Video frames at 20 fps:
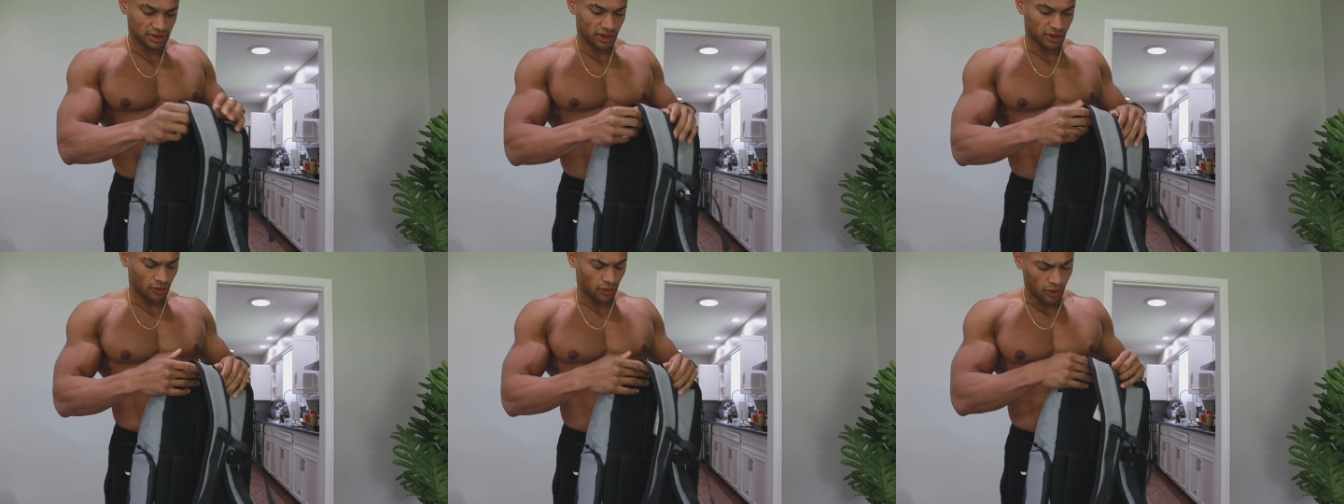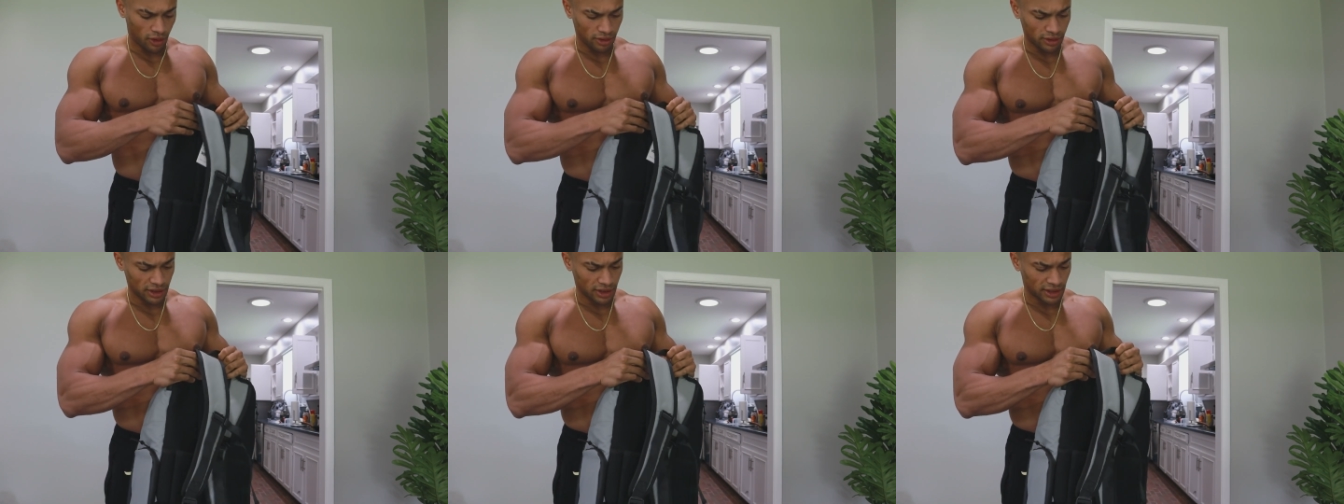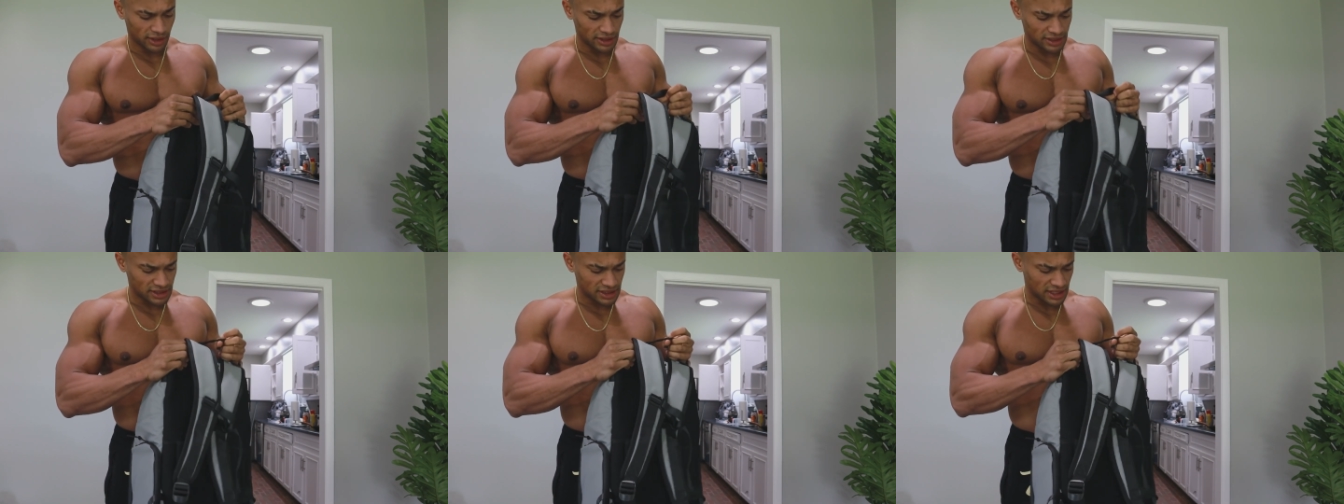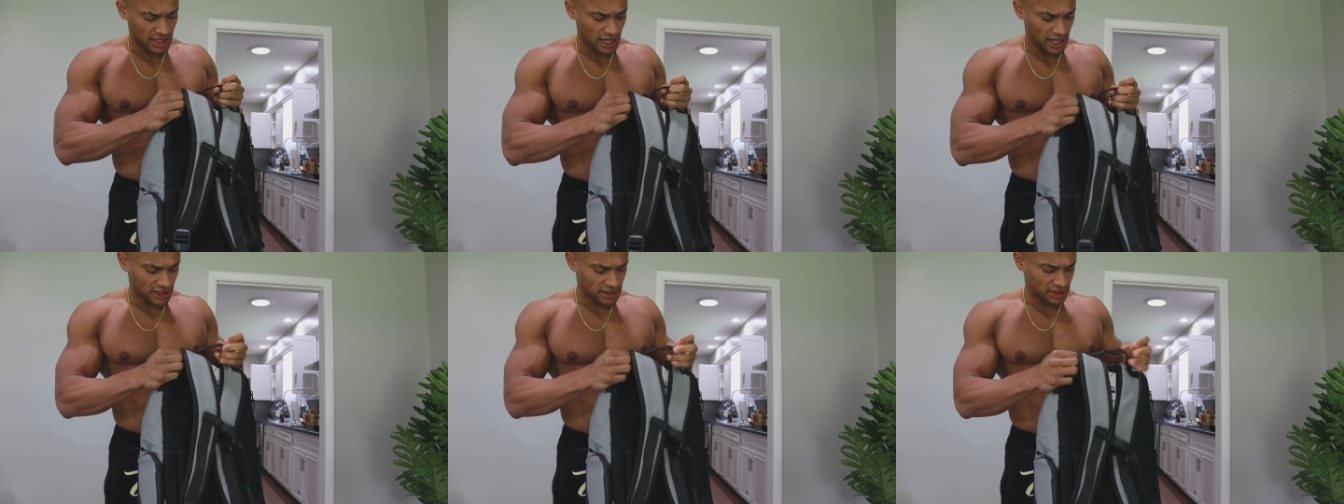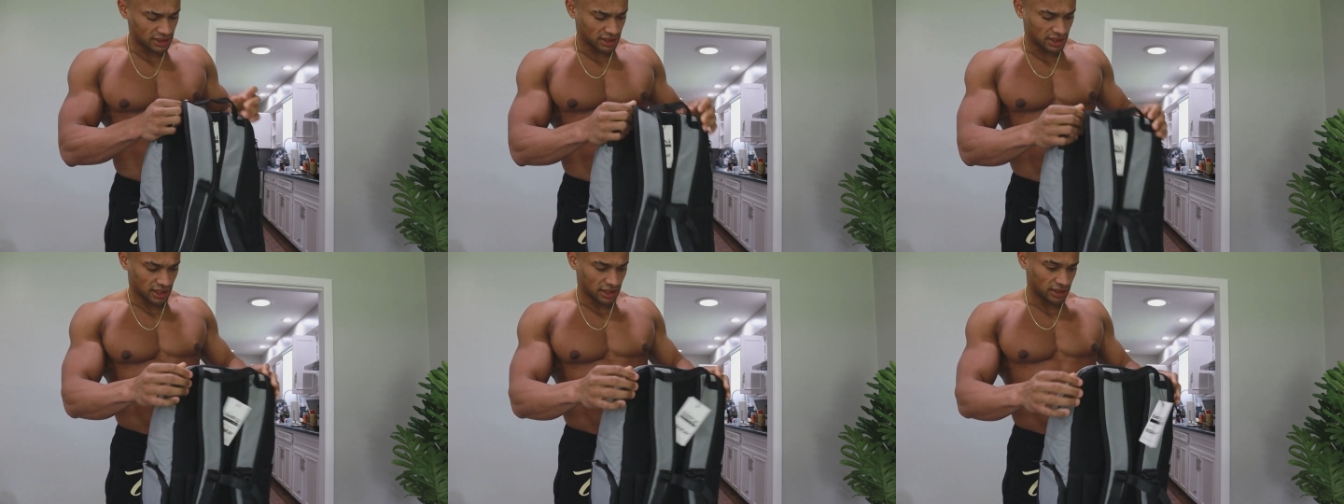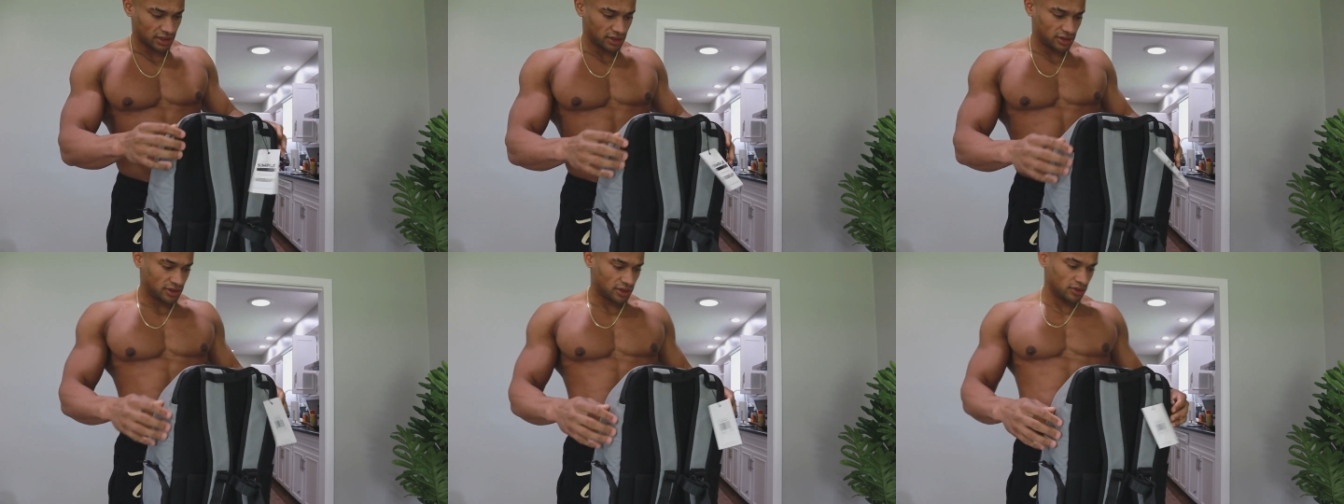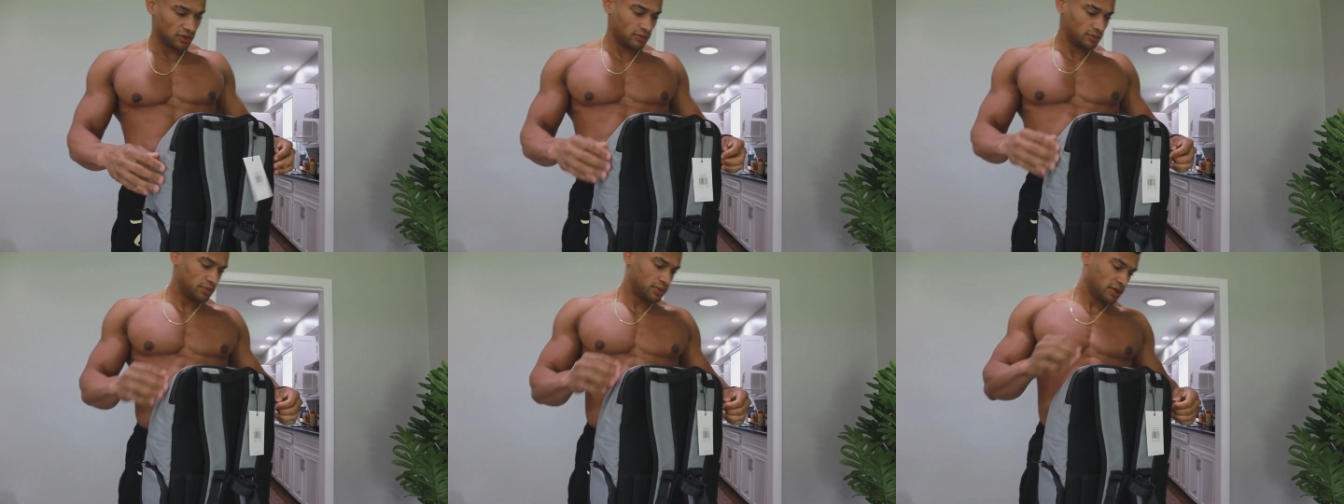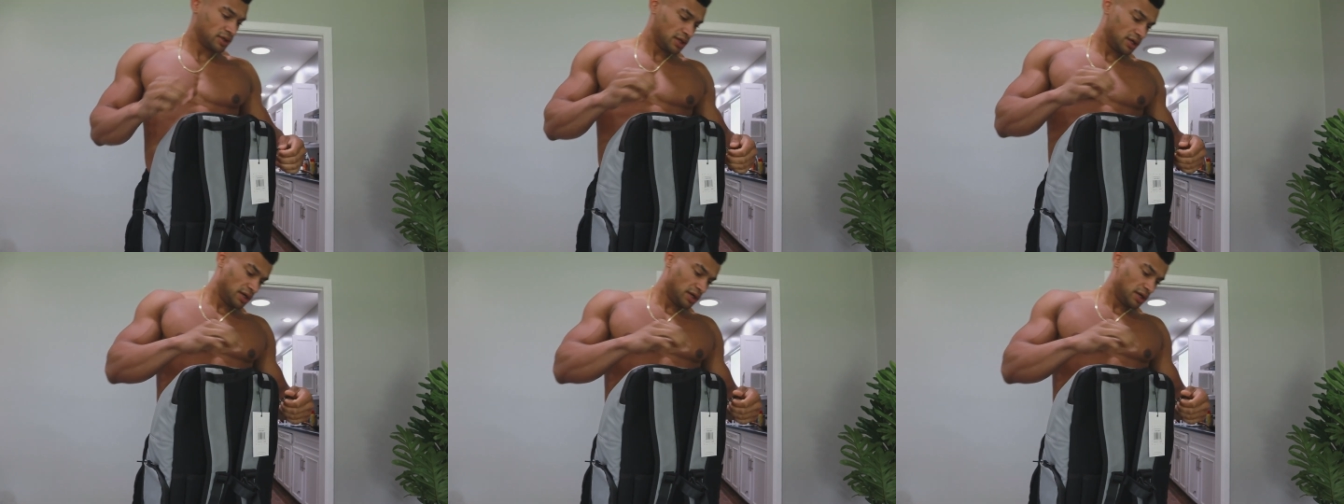The quality on this is actually kind of dope.